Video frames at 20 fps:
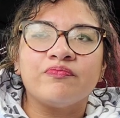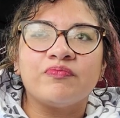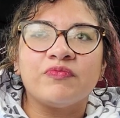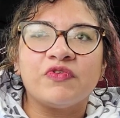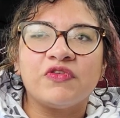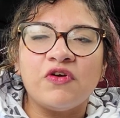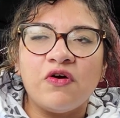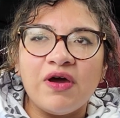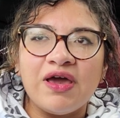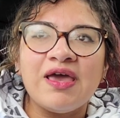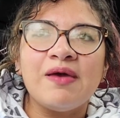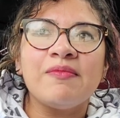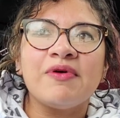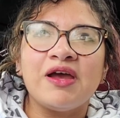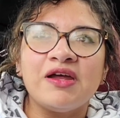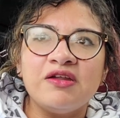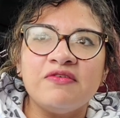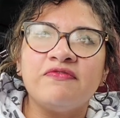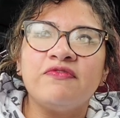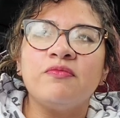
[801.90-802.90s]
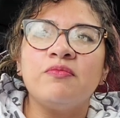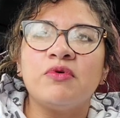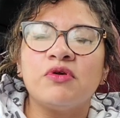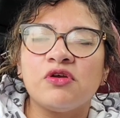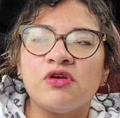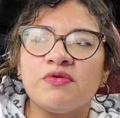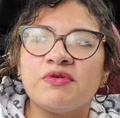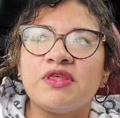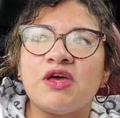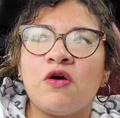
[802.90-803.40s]
So I am kind of
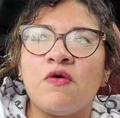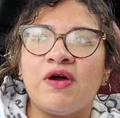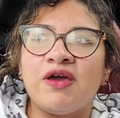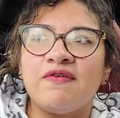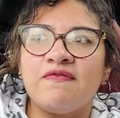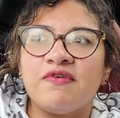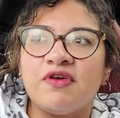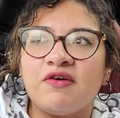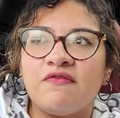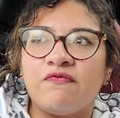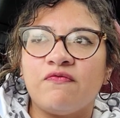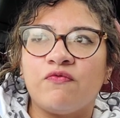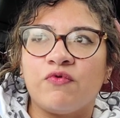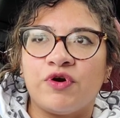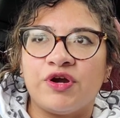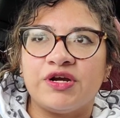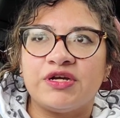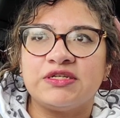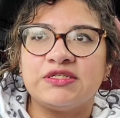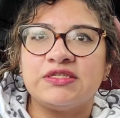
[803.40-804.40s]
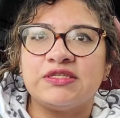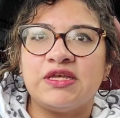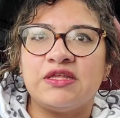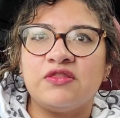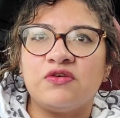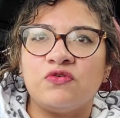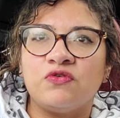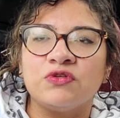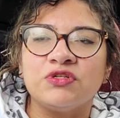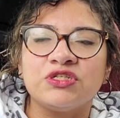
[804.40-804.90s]
familiar with how IVF works and
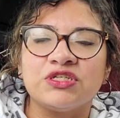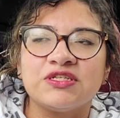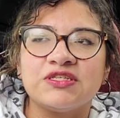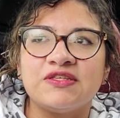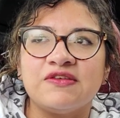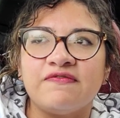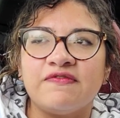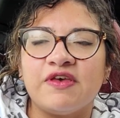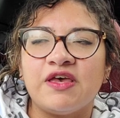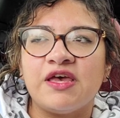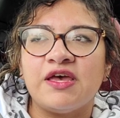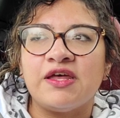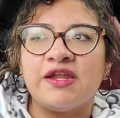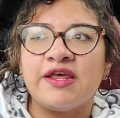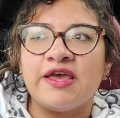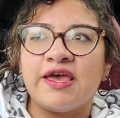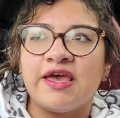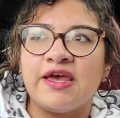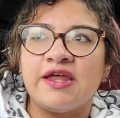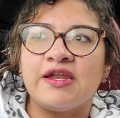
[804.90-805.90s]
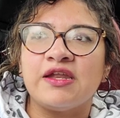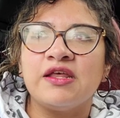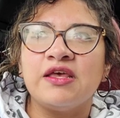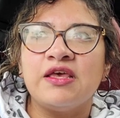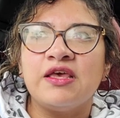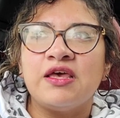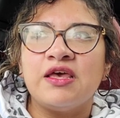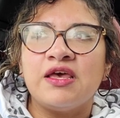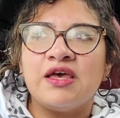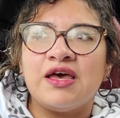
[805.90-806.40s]
the whole gist of it, and
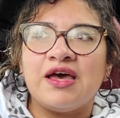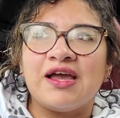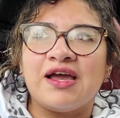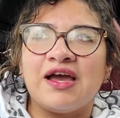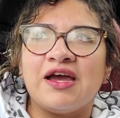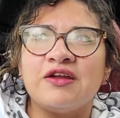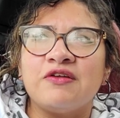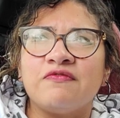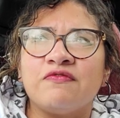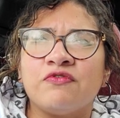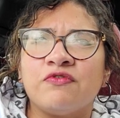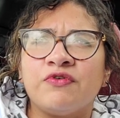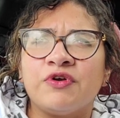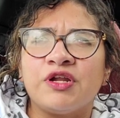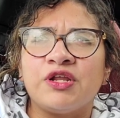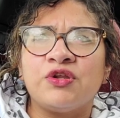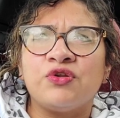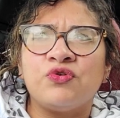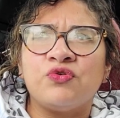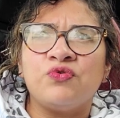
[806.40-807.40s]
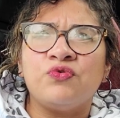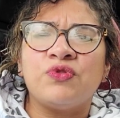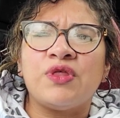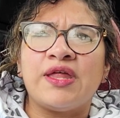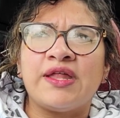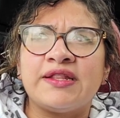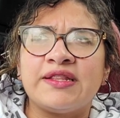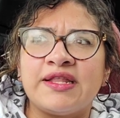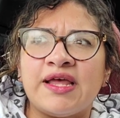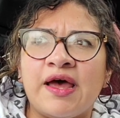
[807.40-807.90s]
I kind of already knew
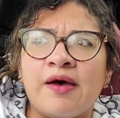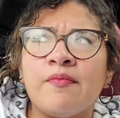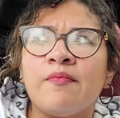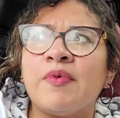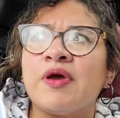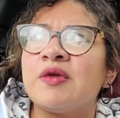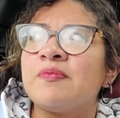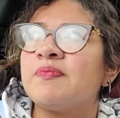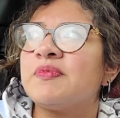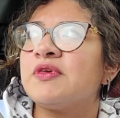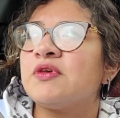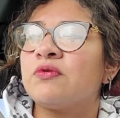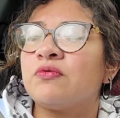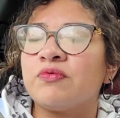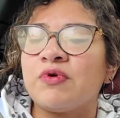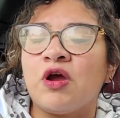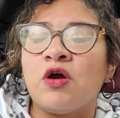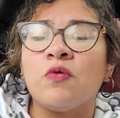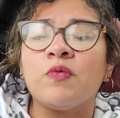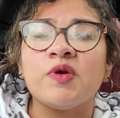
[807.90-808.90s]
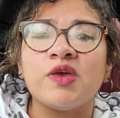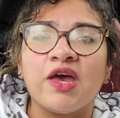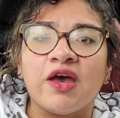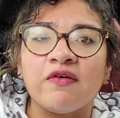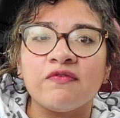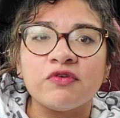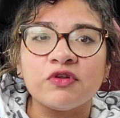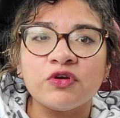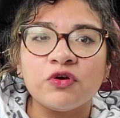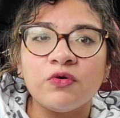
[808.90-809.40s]
that that might be a route we
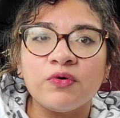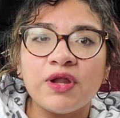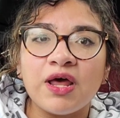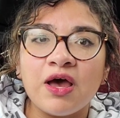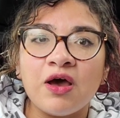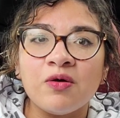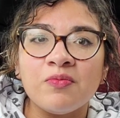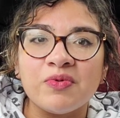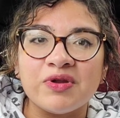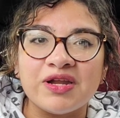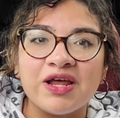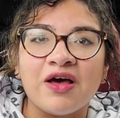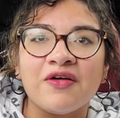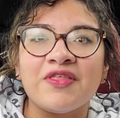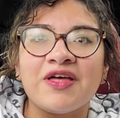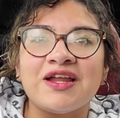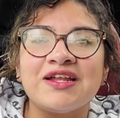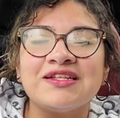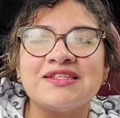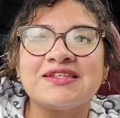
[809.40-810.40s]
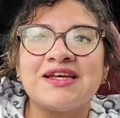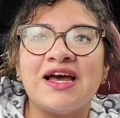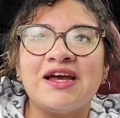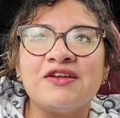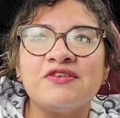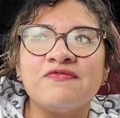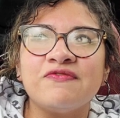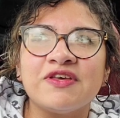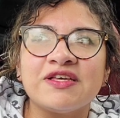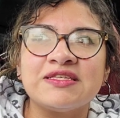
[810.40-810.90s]
have to go down, but now that it's kind
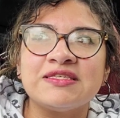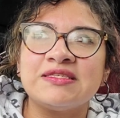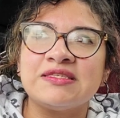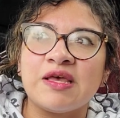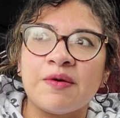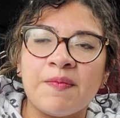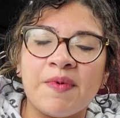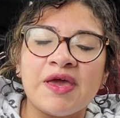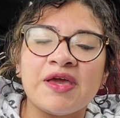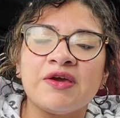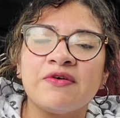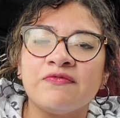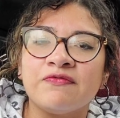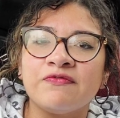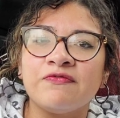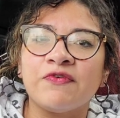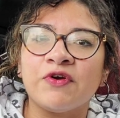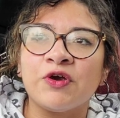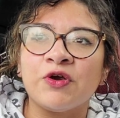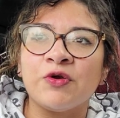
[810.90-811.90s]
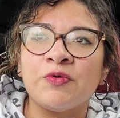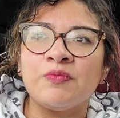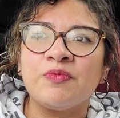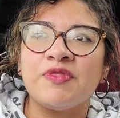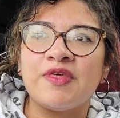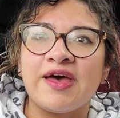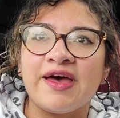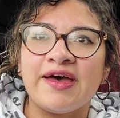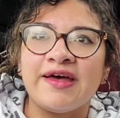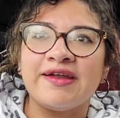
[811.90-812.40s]
of like semi-confirmed
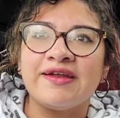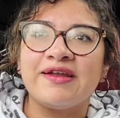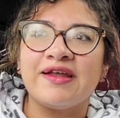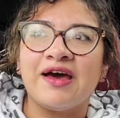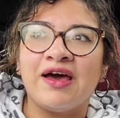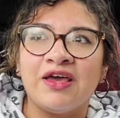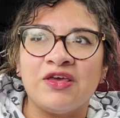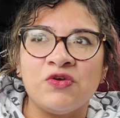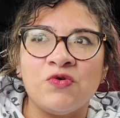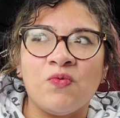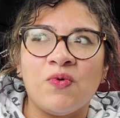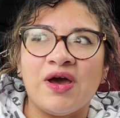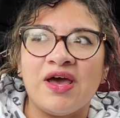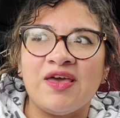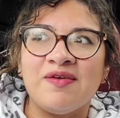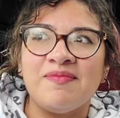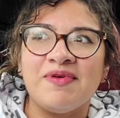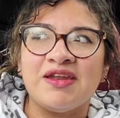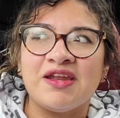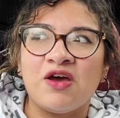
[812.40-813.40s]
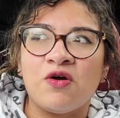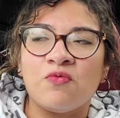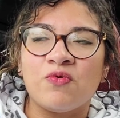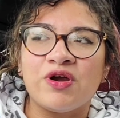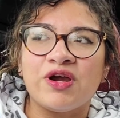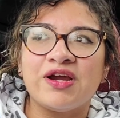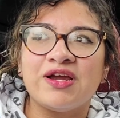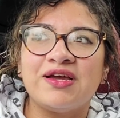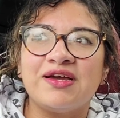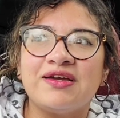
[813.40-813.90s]
that IUI may not
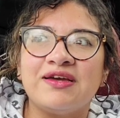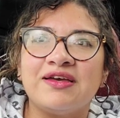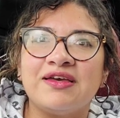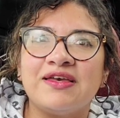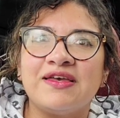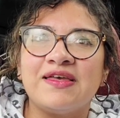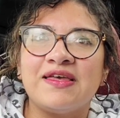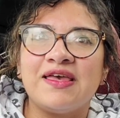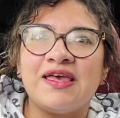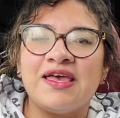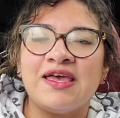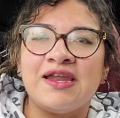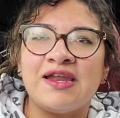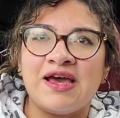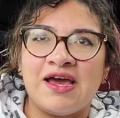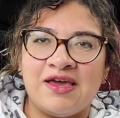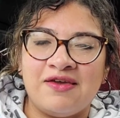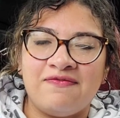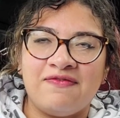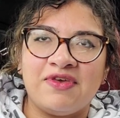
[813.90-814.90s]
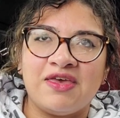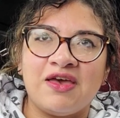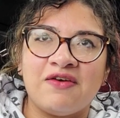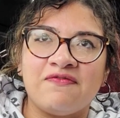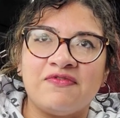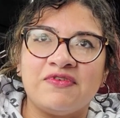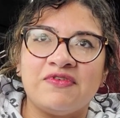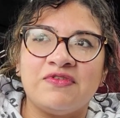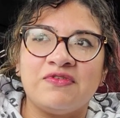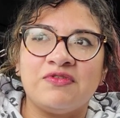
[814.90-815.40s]
work and
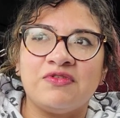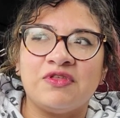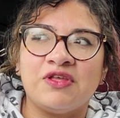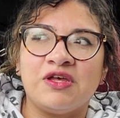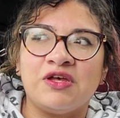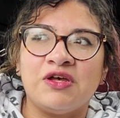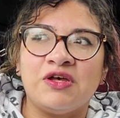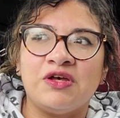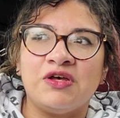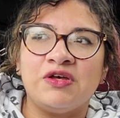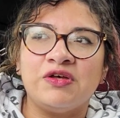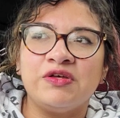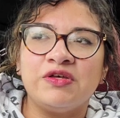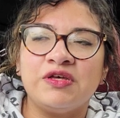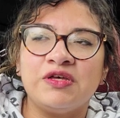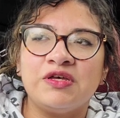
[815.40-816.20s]
IVF is the